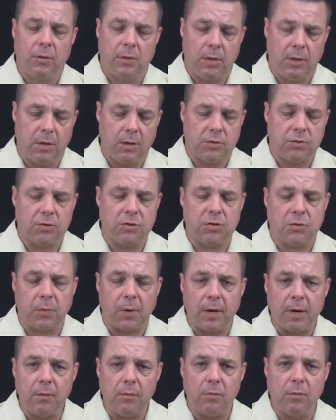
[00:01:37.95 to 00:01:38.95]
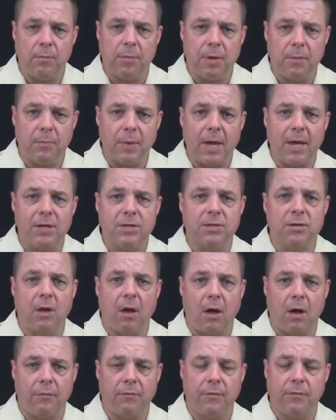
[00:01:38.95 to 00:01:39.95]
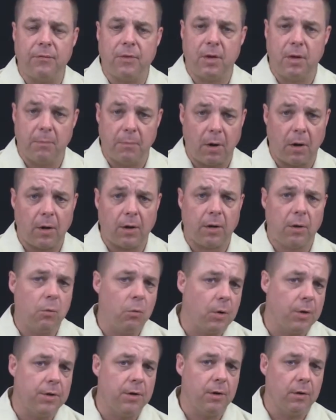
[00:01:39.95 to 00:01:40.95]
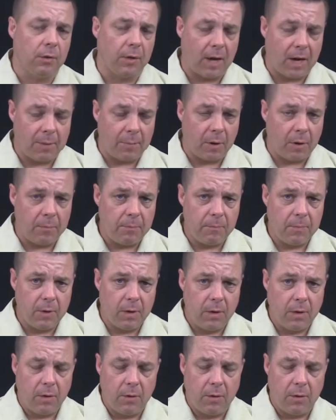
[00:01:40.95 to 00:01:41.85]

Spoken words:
The interest rate will be based off of the American one-year LIBOR.